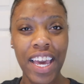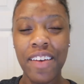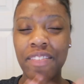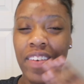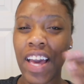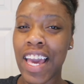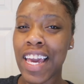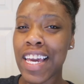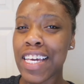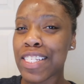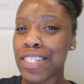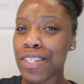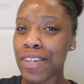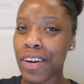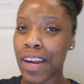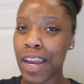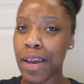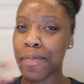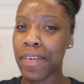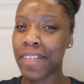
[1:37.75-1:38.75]
I've got
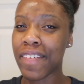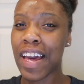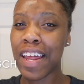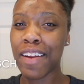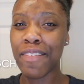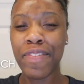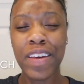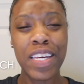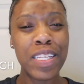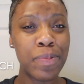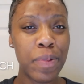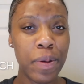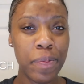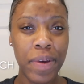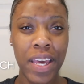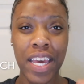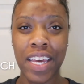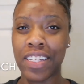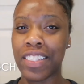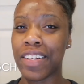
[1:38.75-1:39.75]
Instagram, I've got a Facebook
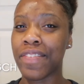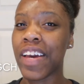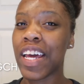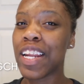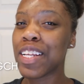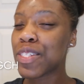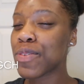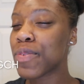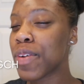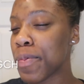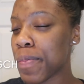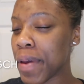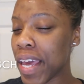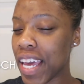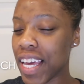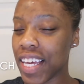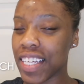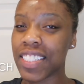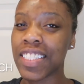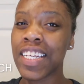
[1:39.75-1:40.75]
page, I've got a Twitter
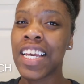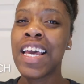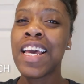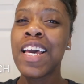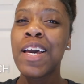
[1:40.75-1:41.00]
page,